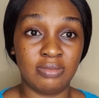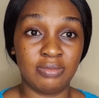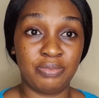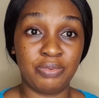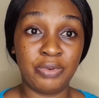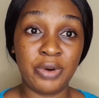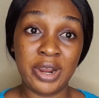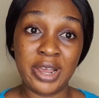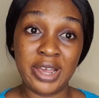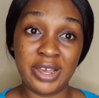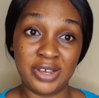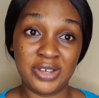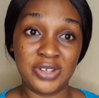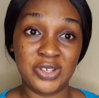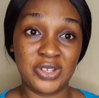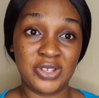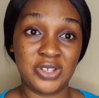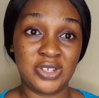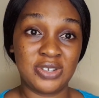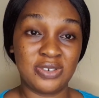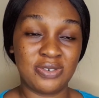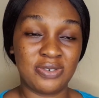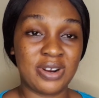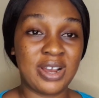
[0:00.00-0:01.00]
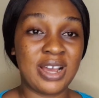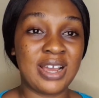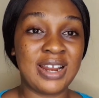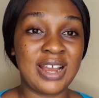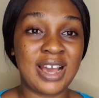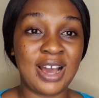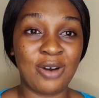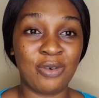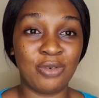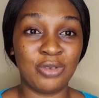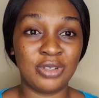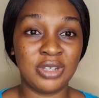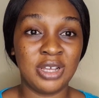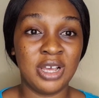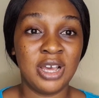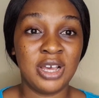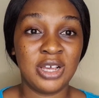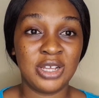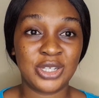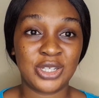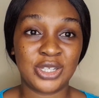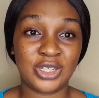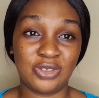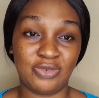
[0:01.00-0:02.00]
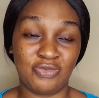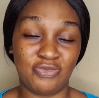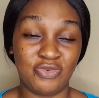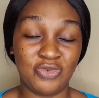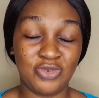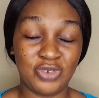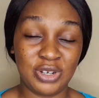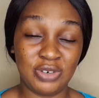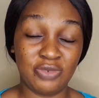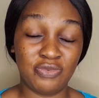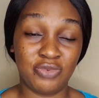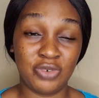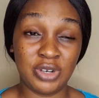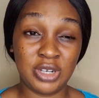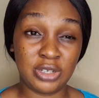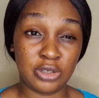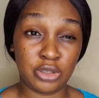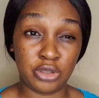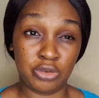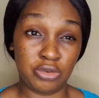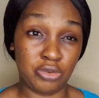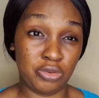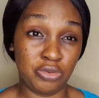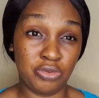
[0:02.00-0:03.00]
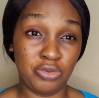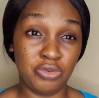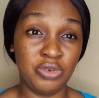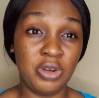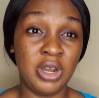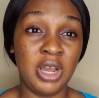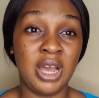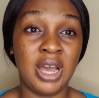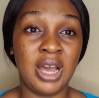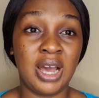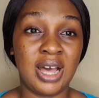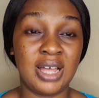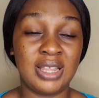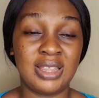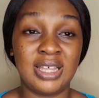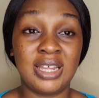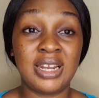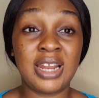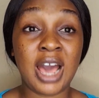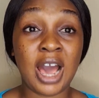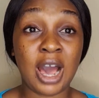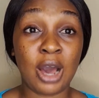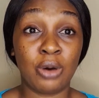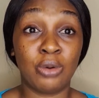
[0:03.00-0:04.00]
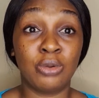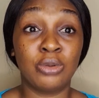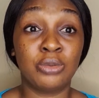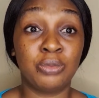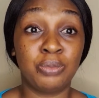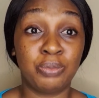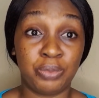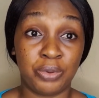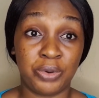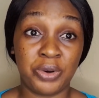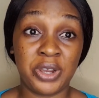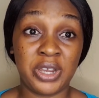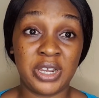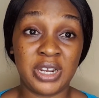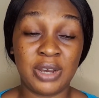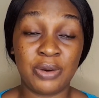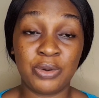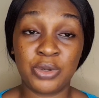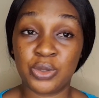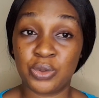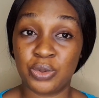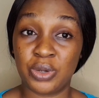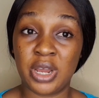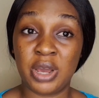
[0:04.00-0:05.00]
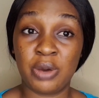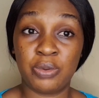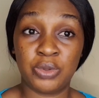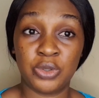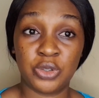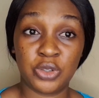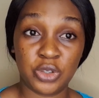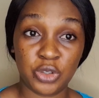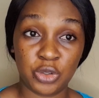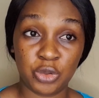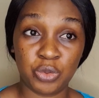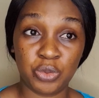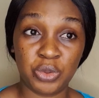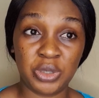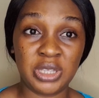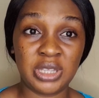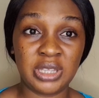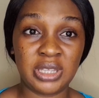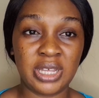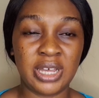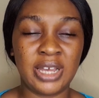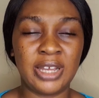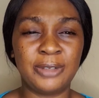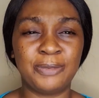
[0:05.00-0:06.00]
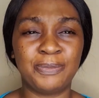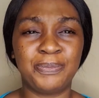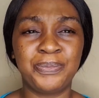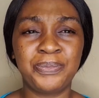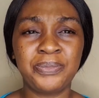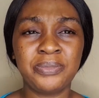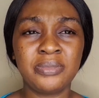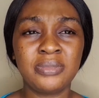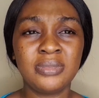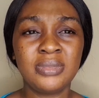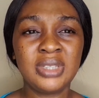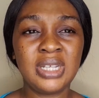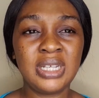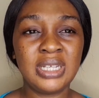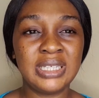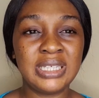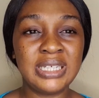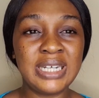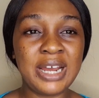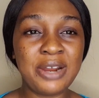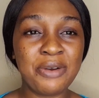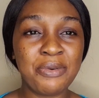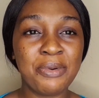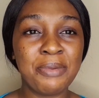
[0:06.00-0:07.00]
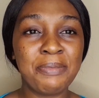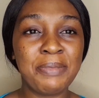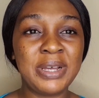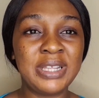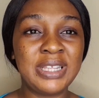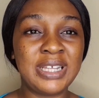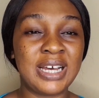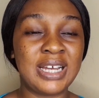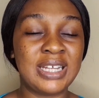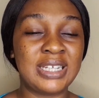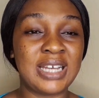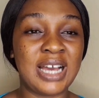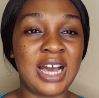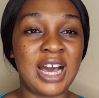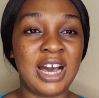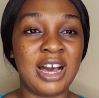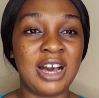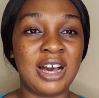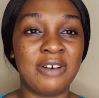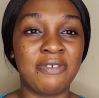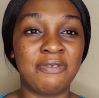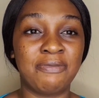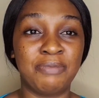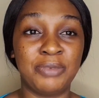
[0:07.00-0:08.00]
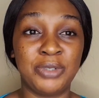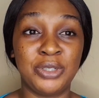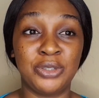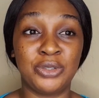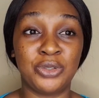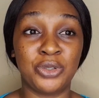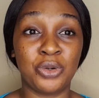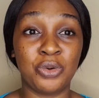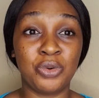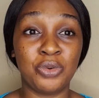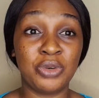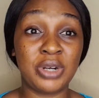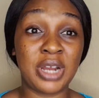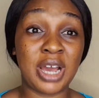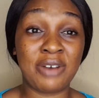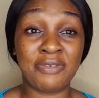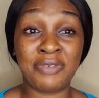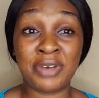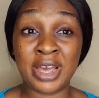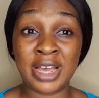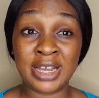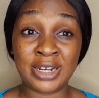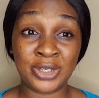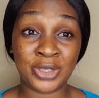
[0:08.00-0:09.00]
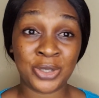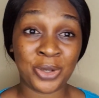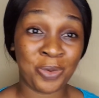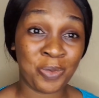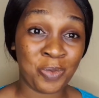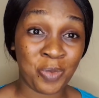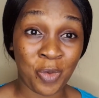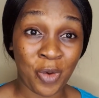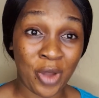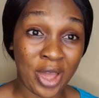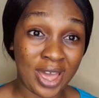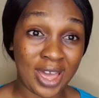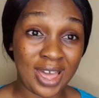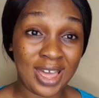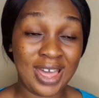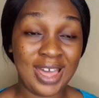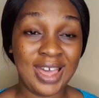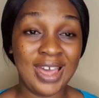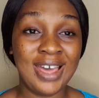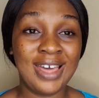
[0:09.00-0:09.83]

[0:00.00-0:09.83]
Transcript: prayers, right? I will re read through and then I will pray. That was what I was doing then. Then I remember that I've been told, I've heard somewhere